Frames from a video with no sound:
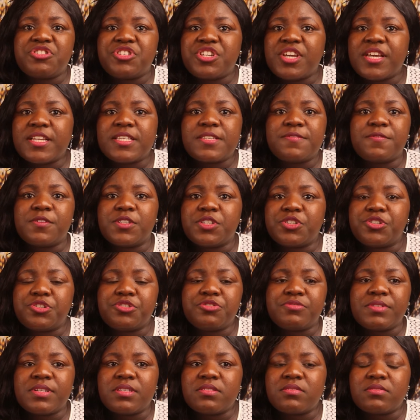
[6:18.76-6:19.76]
chairs for the
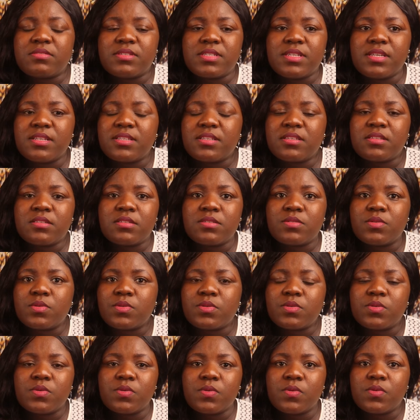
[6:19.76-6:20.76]
children to sit. It's
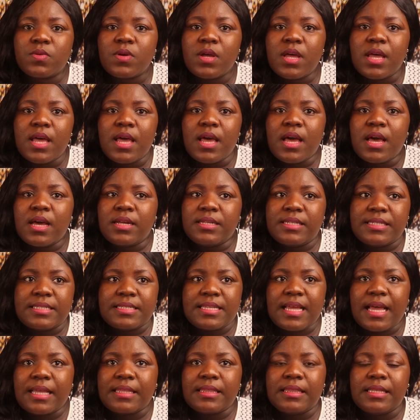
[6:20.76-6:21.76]
so
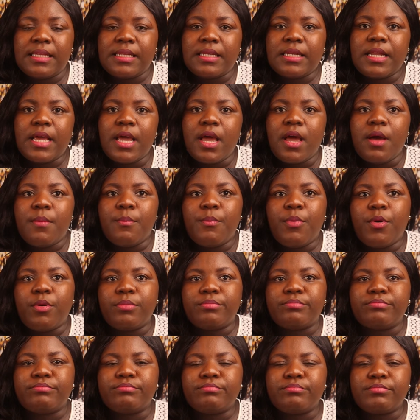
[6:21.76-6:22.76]
disheartening.
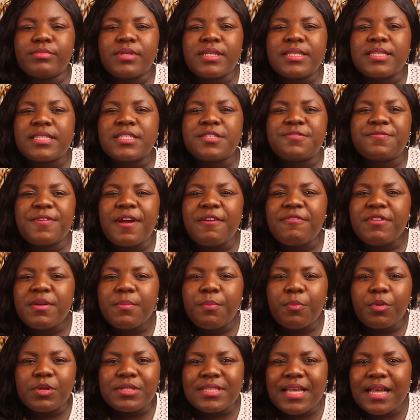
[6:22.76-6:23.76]
But it is very
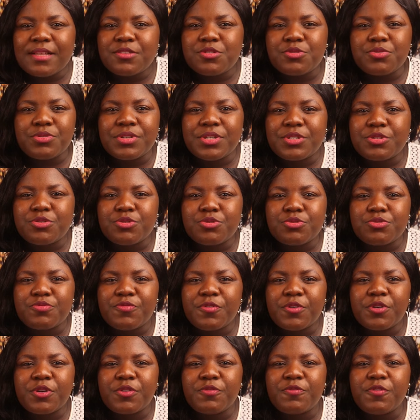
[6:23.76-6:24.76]
important
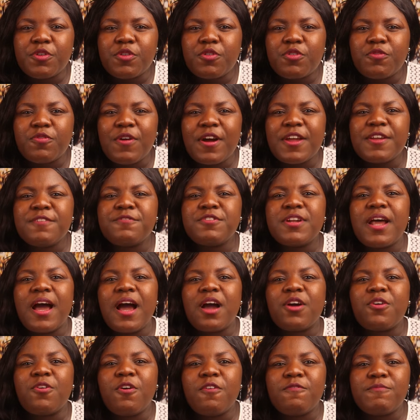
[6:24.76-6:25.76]
for even
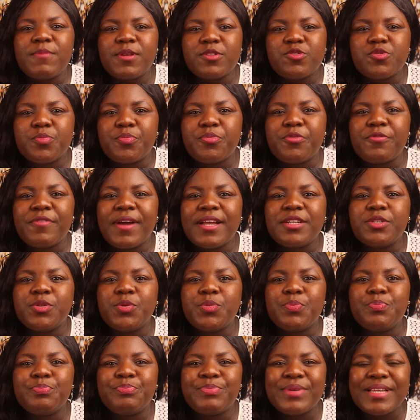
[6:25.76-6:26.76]
our government to provide
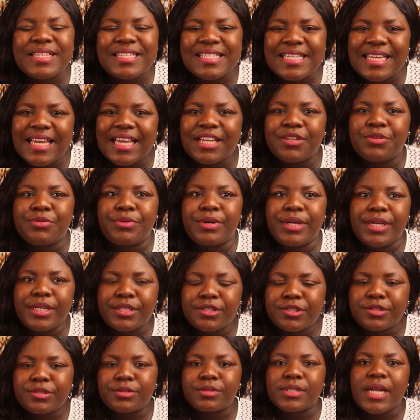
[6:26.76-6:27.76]
basic
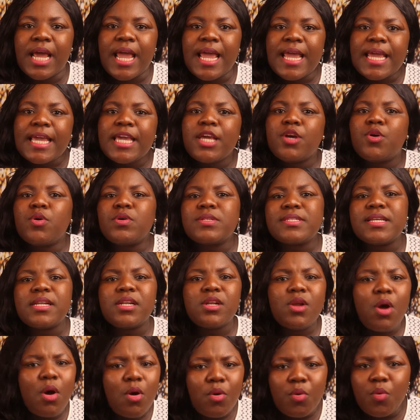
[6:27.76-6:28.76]
education. It goes
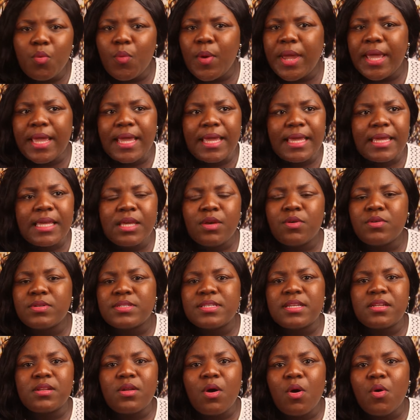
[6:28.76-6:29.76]
a long way. It
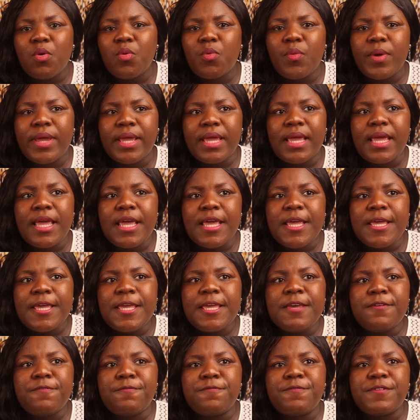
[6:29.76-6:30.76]
goes a long way.
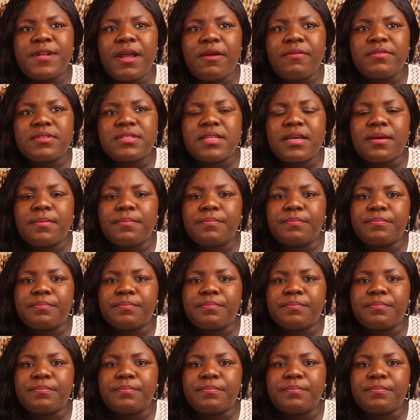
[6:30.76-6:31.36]
If there is